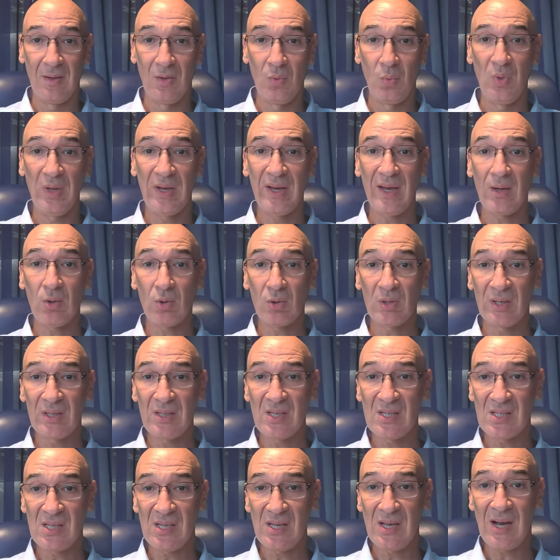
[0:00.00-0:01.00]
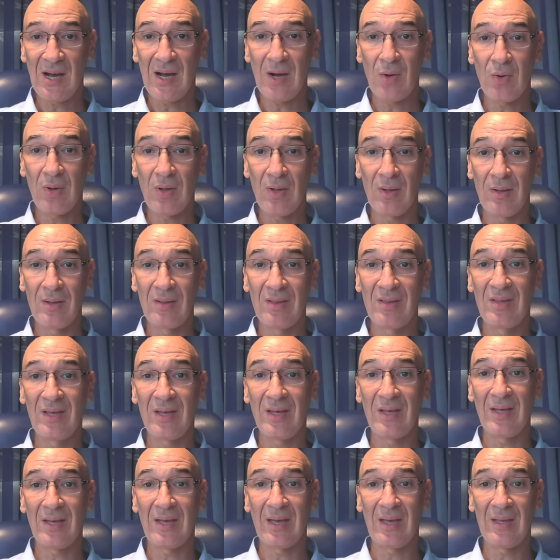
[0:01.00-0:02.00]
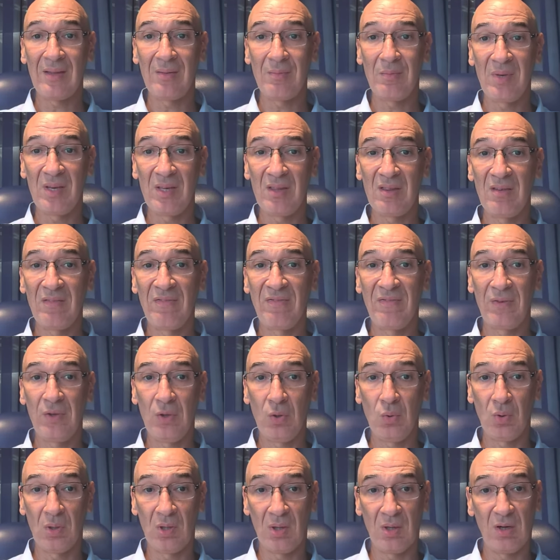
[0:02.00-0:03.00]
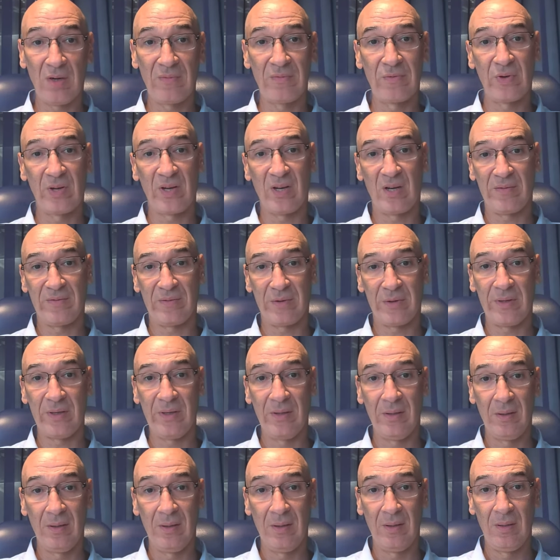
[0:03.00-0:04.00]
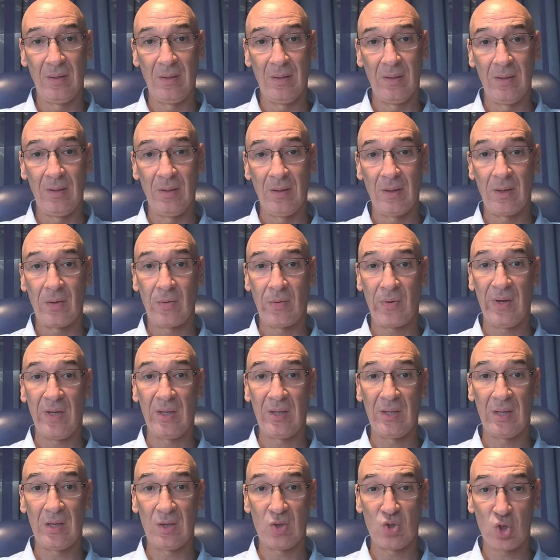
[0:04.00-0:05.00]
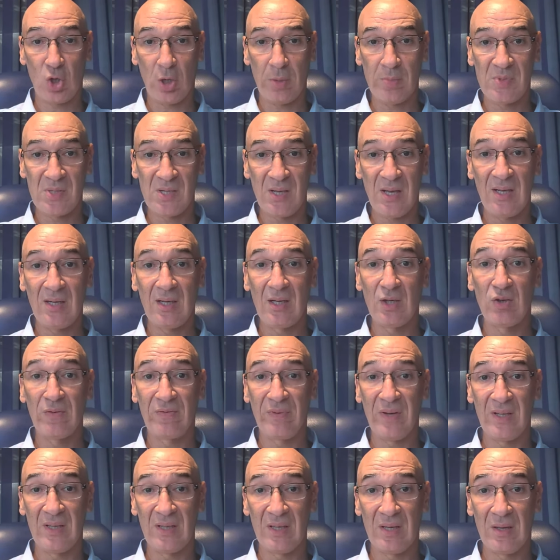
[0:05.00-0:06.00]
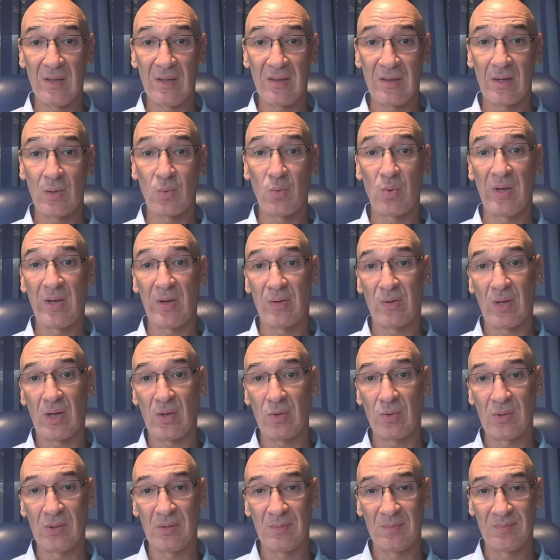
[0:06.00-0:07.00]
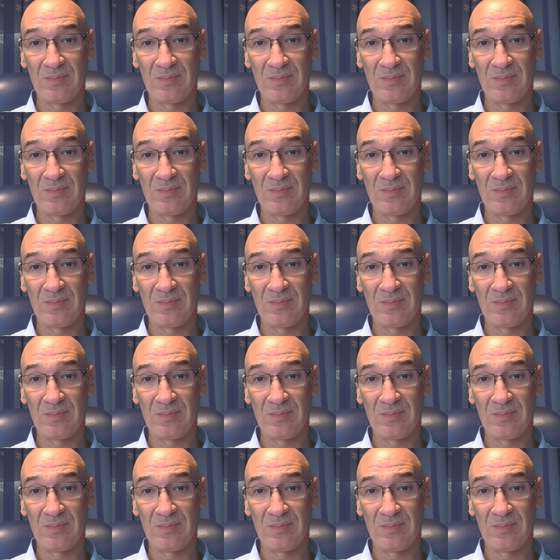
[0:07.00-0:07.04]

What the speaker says: We can already see how they can be the fuel of recovery, creating jobs and innovating their way around.